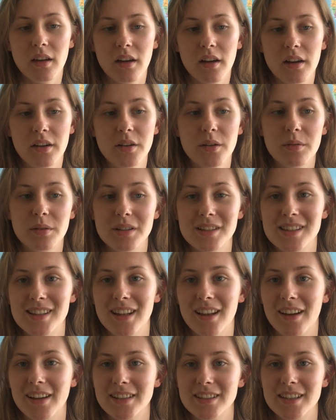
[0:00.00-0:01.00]
I know what it's
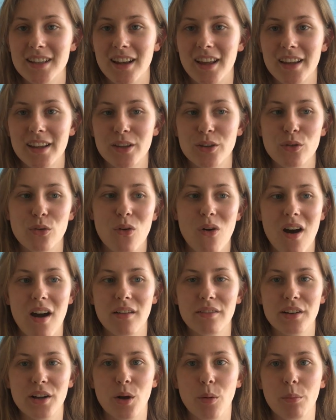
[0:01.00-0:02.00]
like to like not
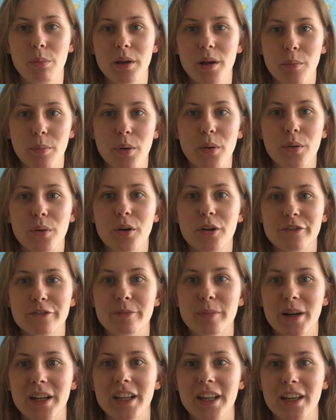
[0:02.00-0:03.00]
have like a big bulk of
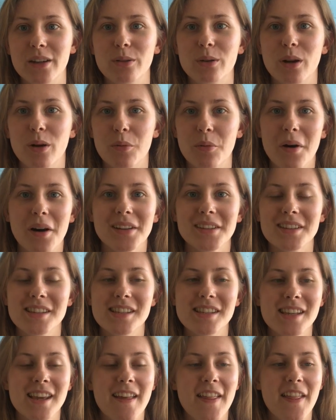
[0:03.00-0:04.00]
money all at
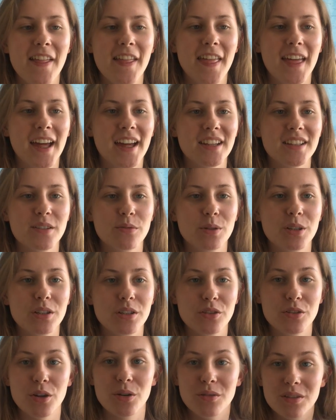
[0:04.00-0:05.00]
once and when
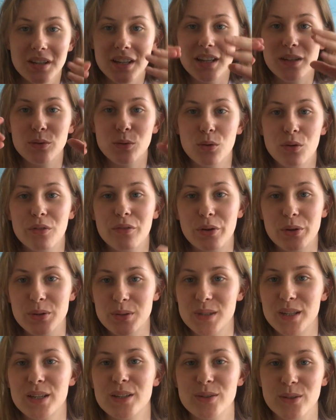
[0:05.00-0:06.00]
you don't need all of
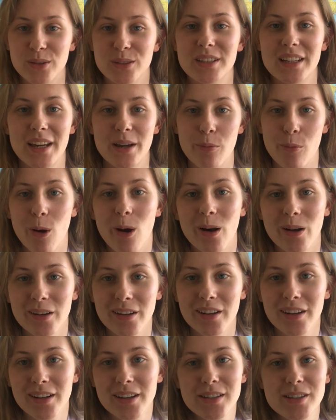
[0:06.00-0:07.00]
those things on day
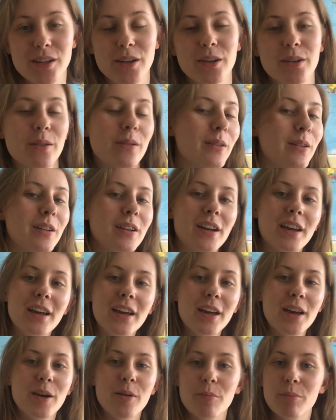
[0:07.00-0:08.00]
one so
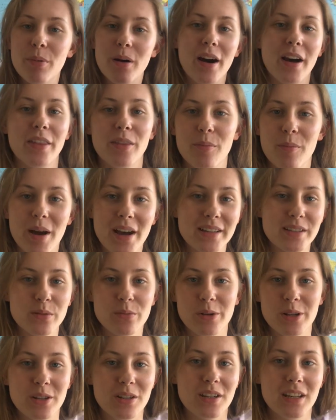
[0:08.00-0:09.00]
buy them as
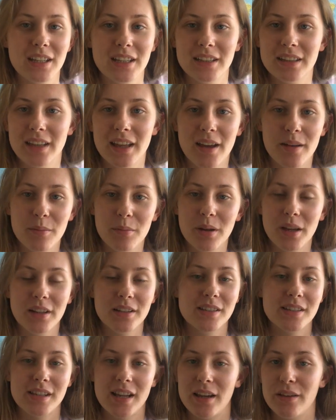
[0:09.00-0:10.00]
and when you need them
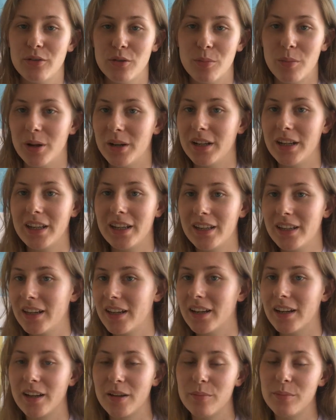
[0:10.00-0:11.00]
and save your money
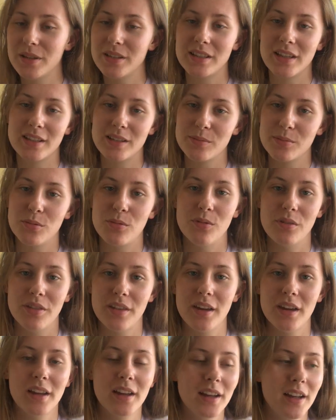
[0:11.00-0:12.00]
and like be sensible with
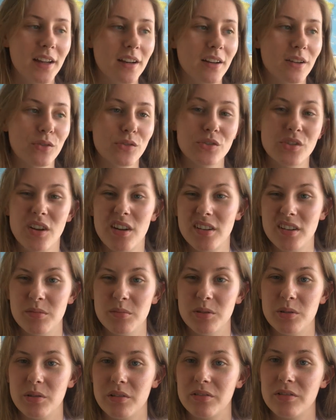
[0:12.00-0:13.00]
it like you're starting a
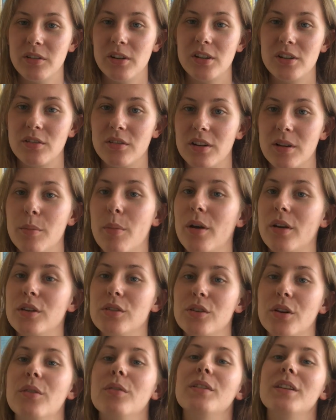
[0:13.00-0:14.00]
midwifery degree but
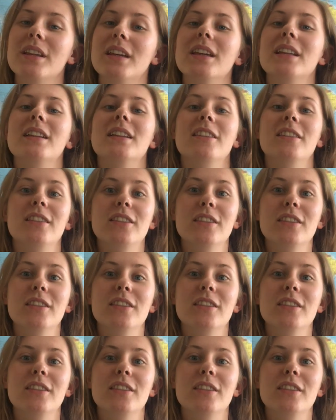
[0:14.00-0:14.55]
you don't need